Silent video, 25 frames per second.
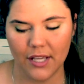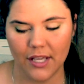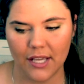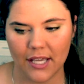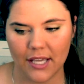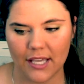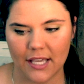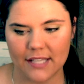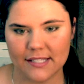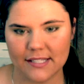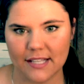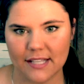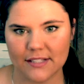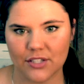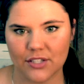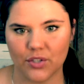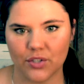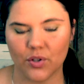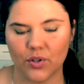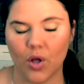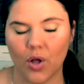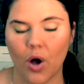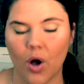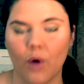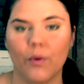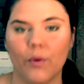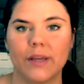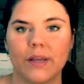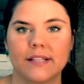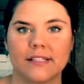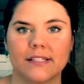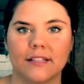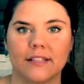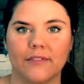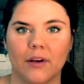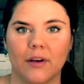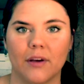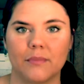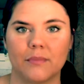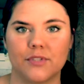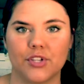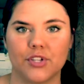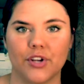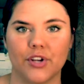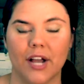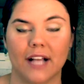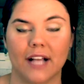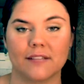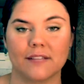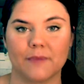he says that you'll always live up
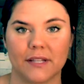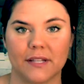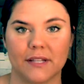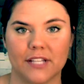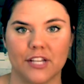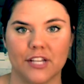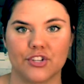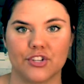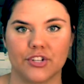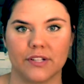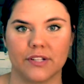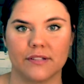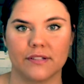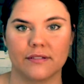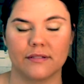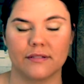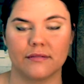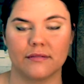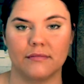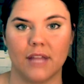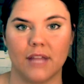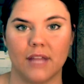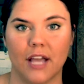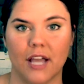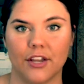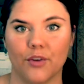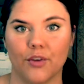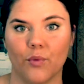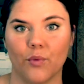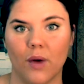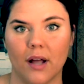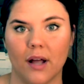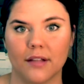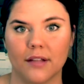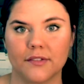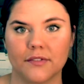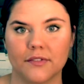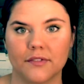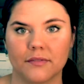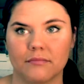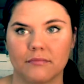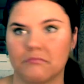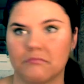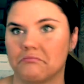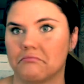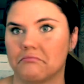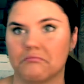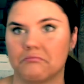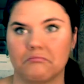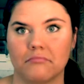to your expectations, not your wants,
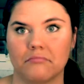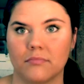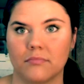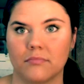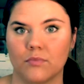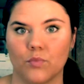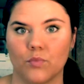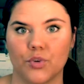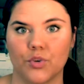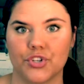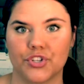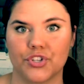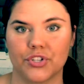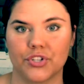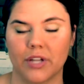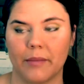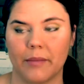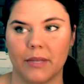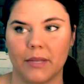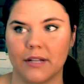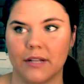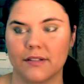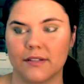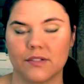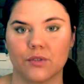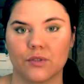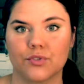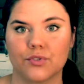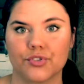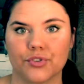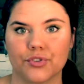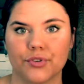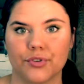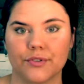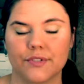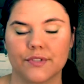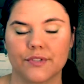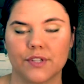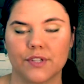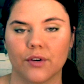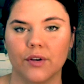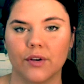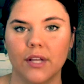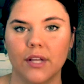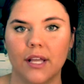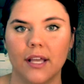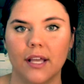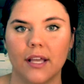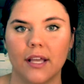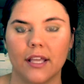which I mean is so true.
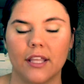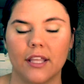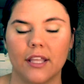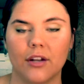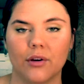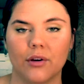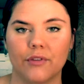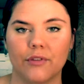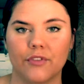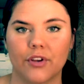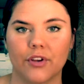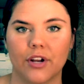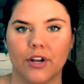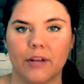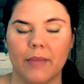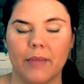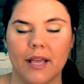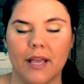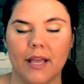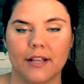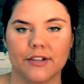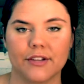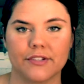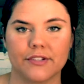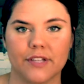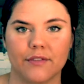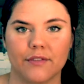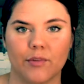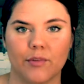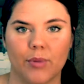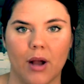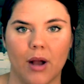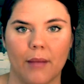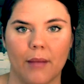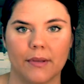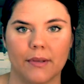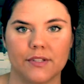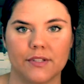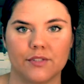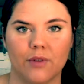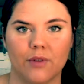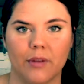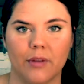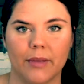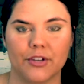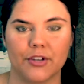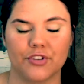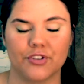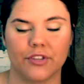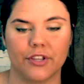So, you know, if you're going to make yourself a promise, you
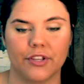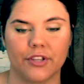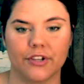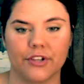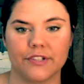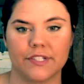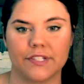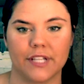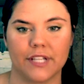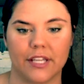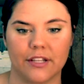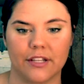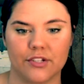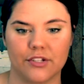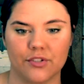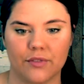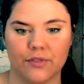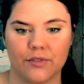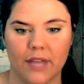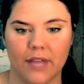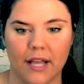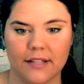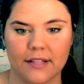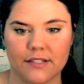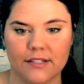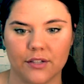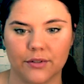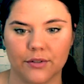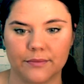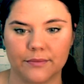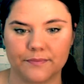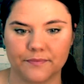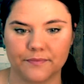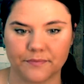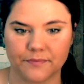want to make sure that you're sticking to that. So